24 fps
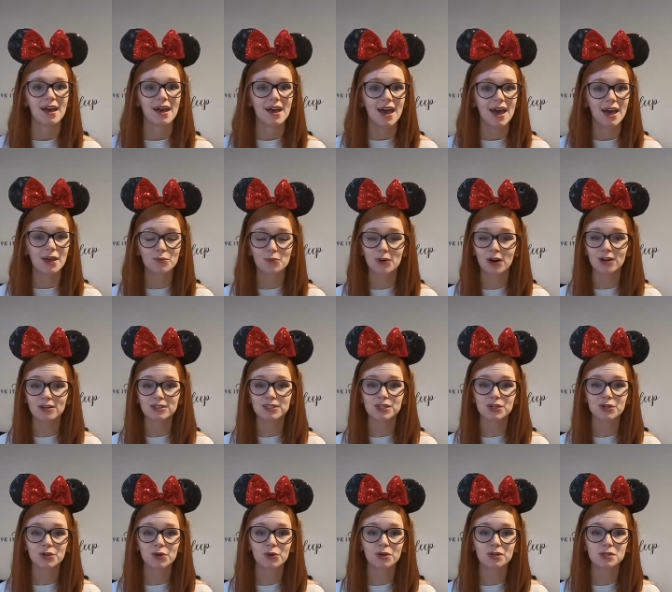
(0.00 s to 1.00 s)
And we're
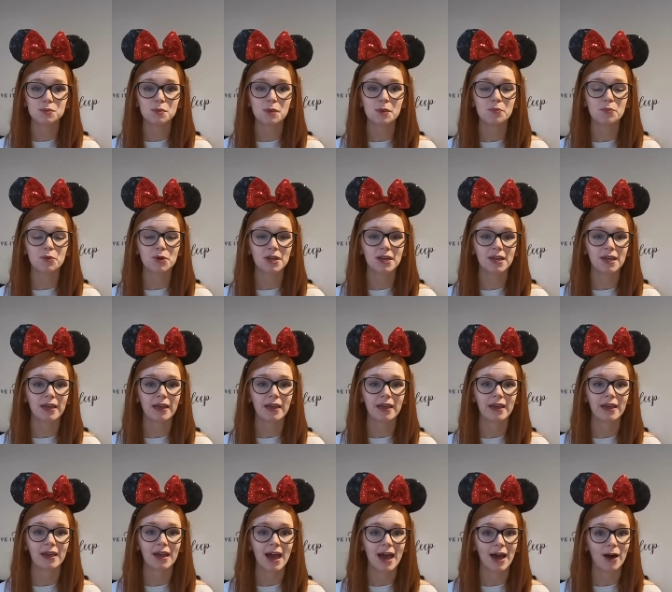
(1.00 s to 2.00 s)
also going to be
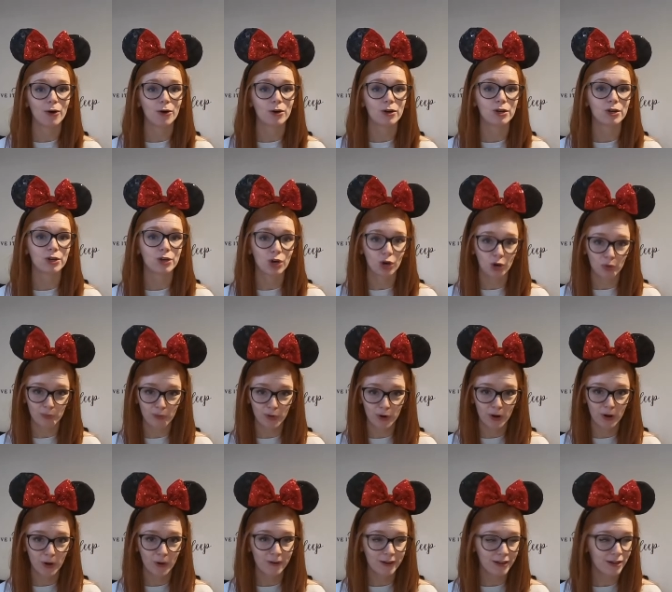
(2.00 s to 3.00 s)
bringing our
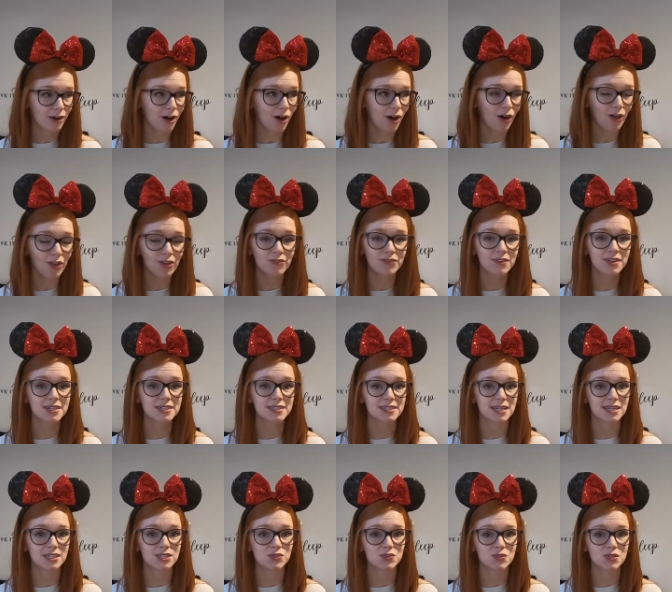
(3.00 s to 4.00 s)
GoPro and all of the
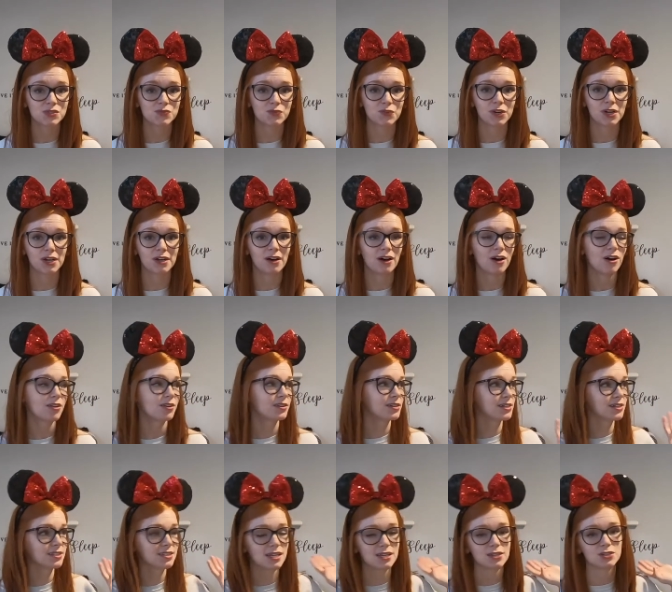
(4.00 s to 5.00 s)
accessories for it. All the
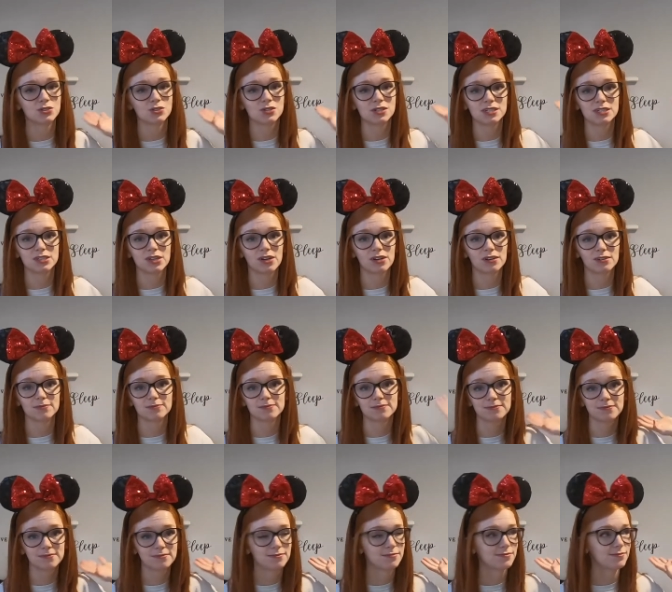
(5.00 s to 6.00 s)
accessories are
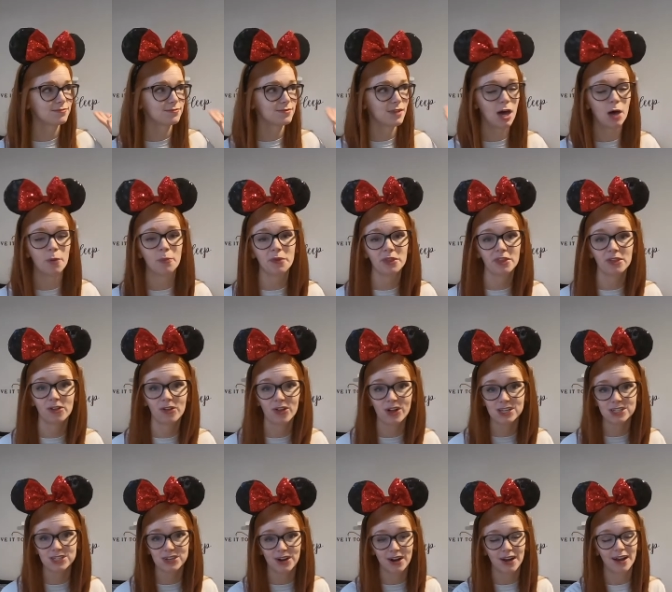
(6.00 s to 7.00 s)
up in the
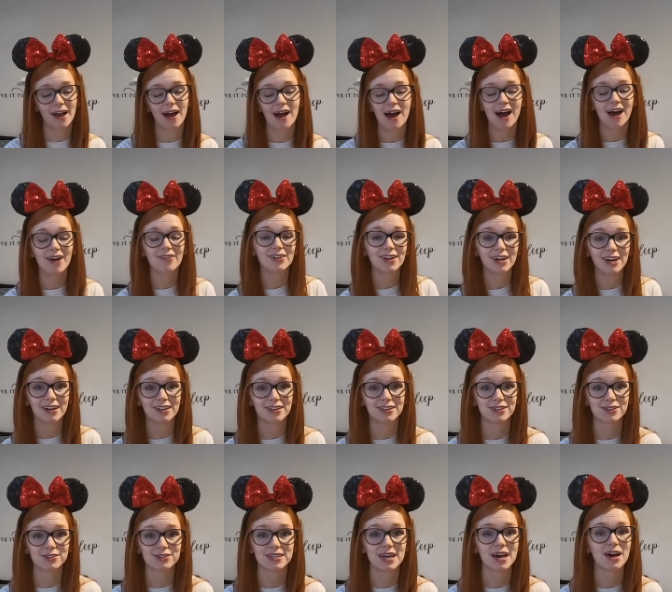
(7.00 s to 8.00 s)
closet right now. I haven't gotten
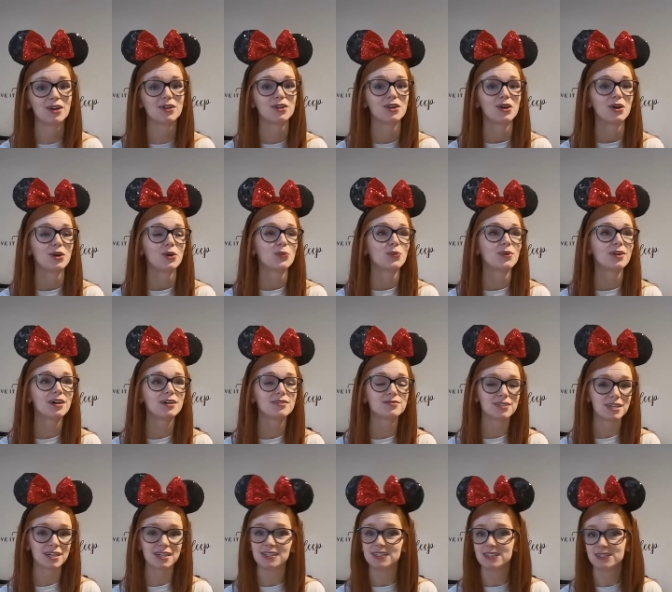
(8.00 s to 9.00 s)
those out. We have
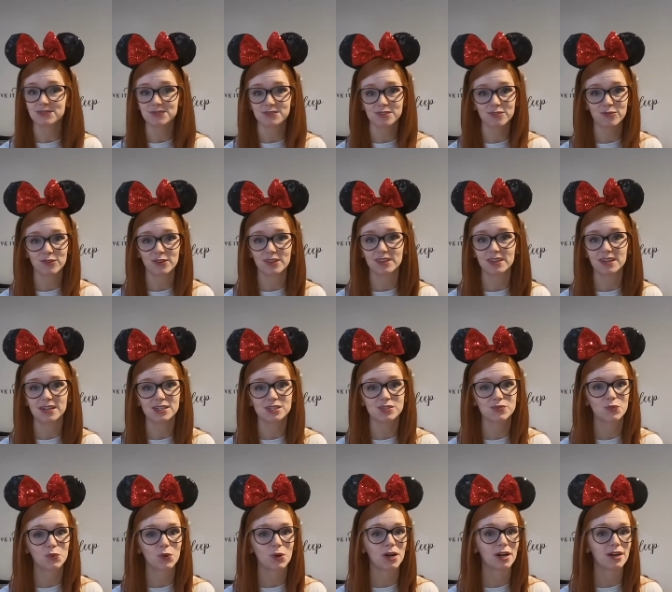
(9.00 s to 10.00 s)
tons of different things
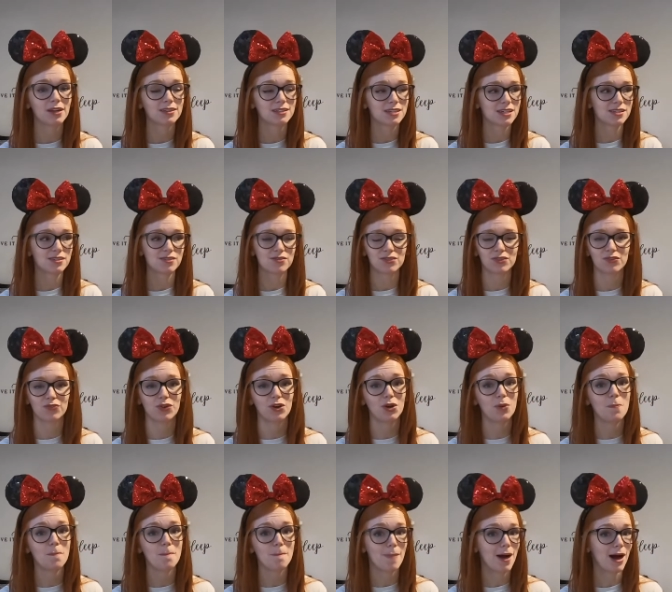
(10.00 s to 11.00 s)
for it, tons of
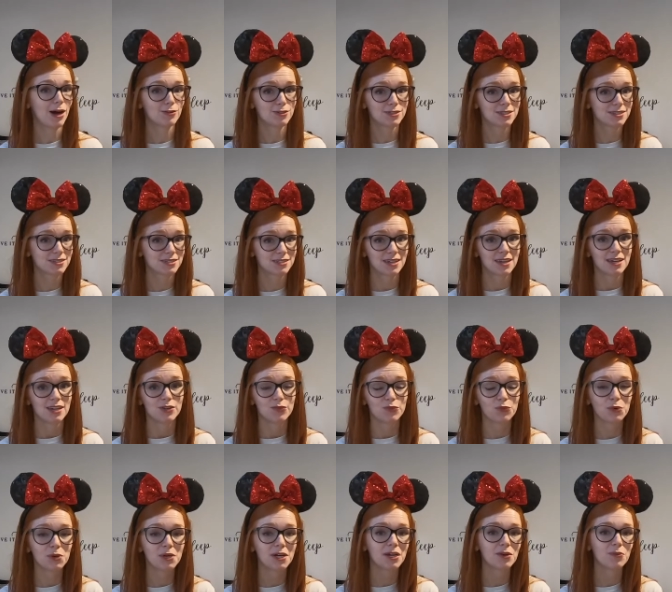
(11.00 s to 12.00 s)
different mounts
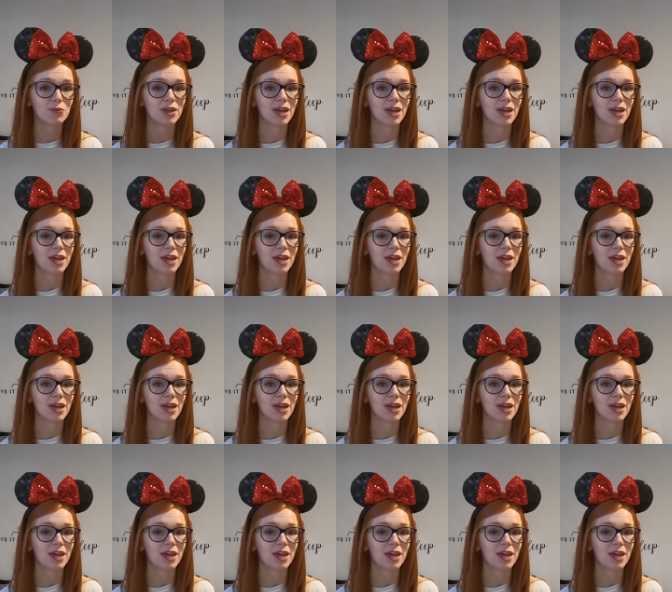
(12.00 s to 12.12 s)
for it.